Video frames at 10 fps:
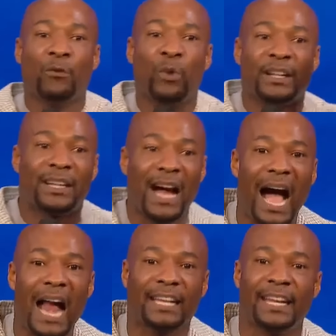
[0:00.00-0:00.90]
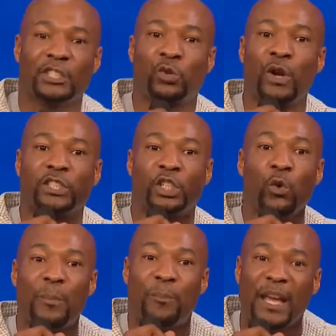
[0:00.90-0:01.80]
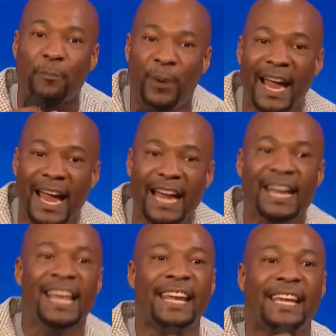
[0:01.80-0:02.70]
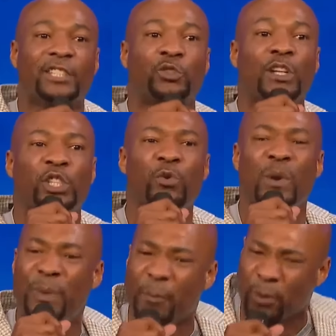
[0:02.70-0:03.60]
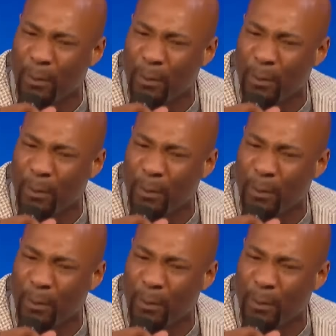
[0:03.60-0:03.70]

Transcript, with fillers: And when God can trust you with big pain, he can trust you with big